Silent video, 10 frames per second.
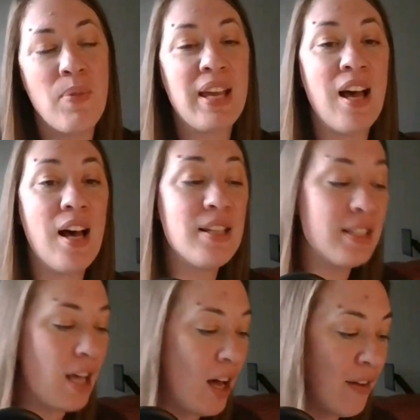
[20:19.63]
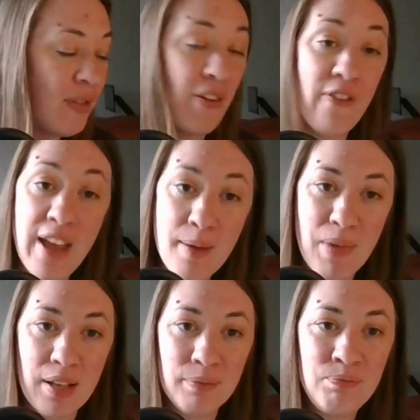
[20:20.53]
because of the
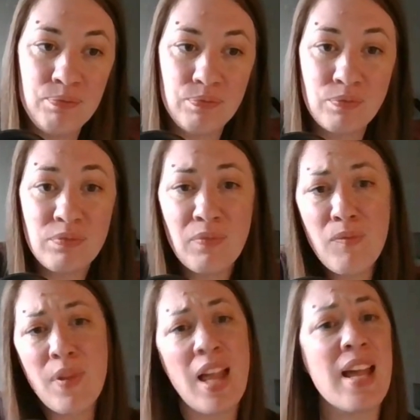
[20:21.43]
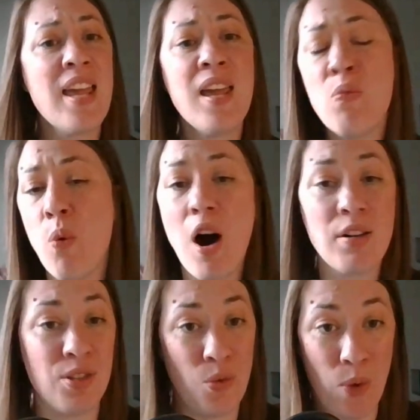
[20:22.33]
famine, he
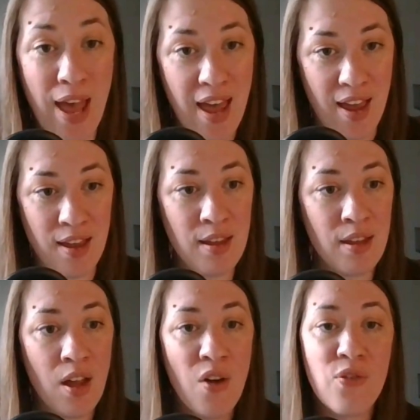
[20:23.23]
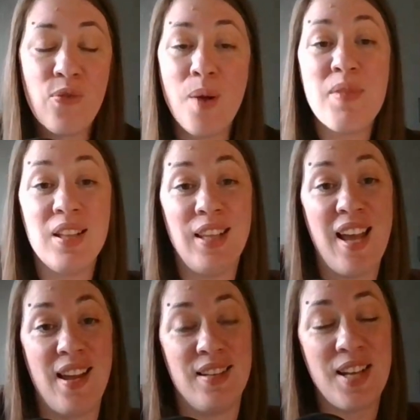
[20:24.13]
walks away from the
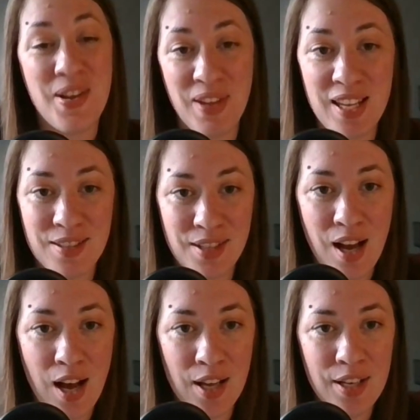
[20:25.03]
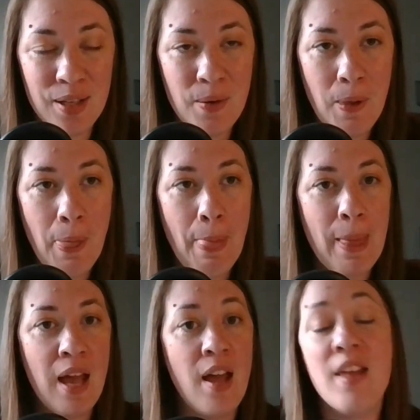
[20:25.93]
land of his God.
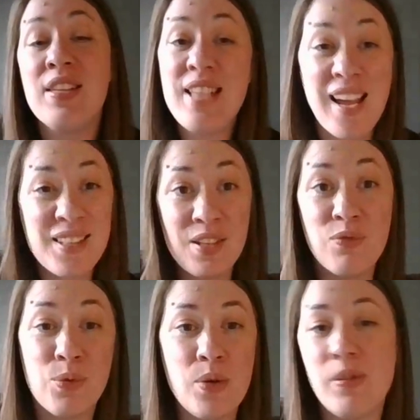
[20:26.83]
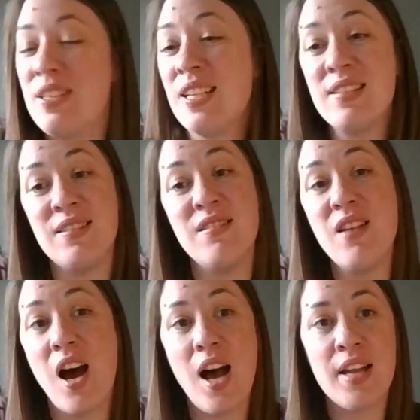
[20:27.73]
The text of Ruth does
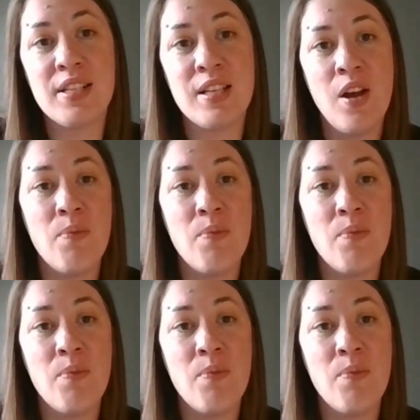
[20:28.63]
not